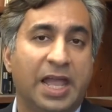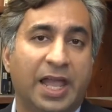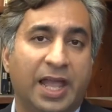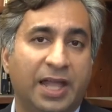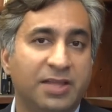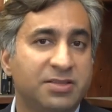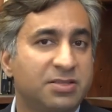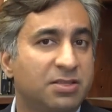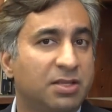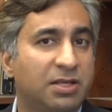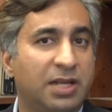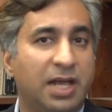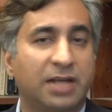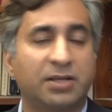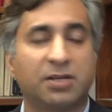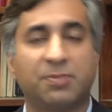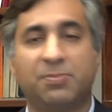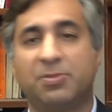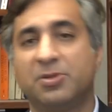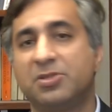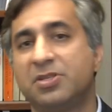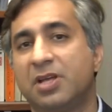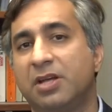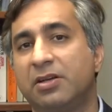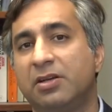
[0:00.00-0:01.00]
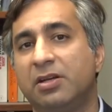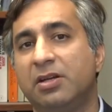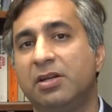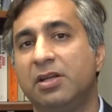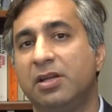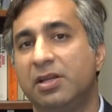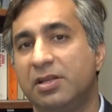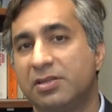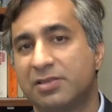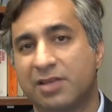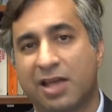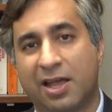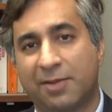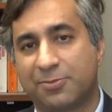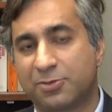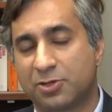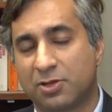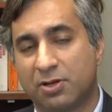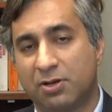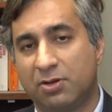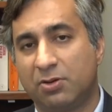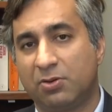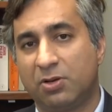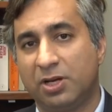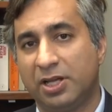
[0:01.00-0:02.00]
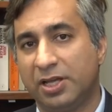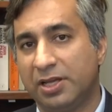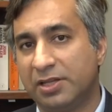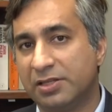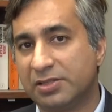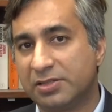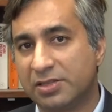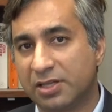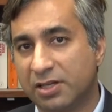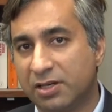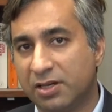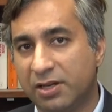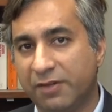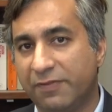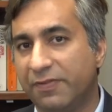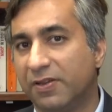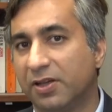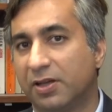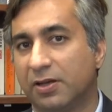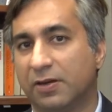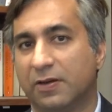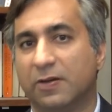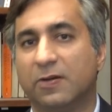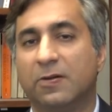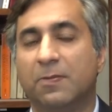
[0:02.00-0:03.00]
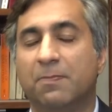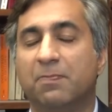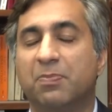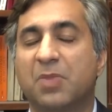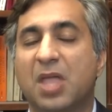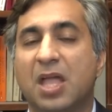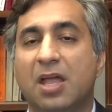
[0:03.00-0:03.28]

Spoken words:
Hence, the data presented is absolutely insignificant